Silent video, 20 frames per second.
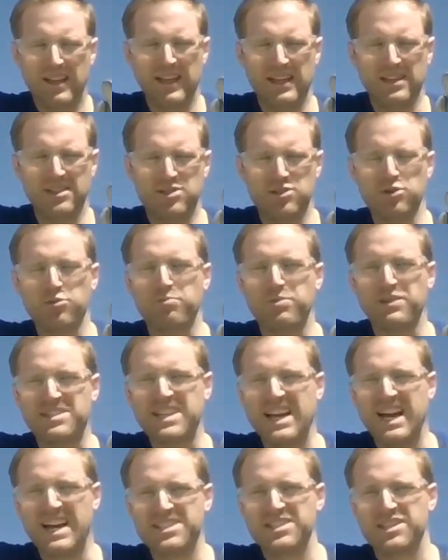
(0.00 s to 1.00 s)
into
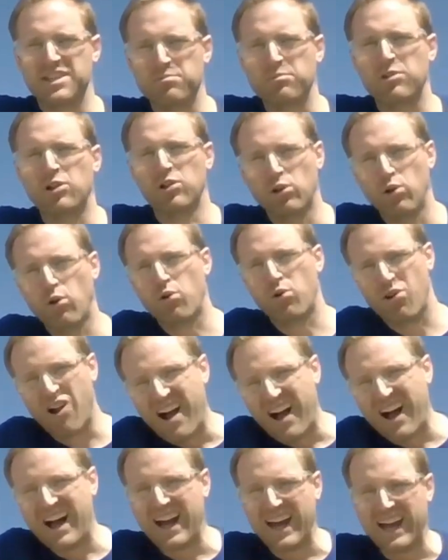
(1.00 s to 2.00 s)
potassium
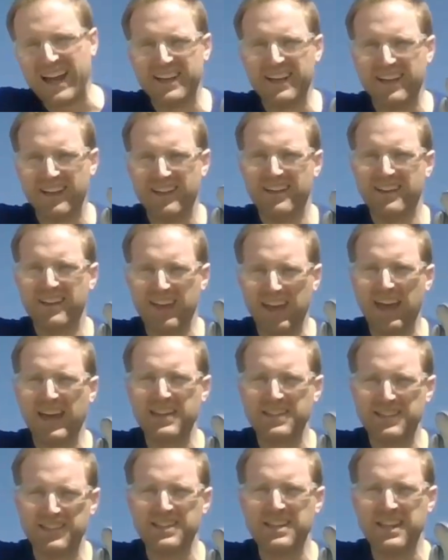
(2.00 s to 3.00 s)
chloride,
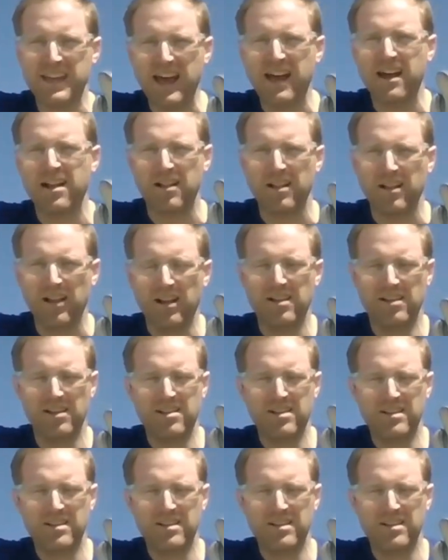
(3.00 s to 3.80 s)
KCl,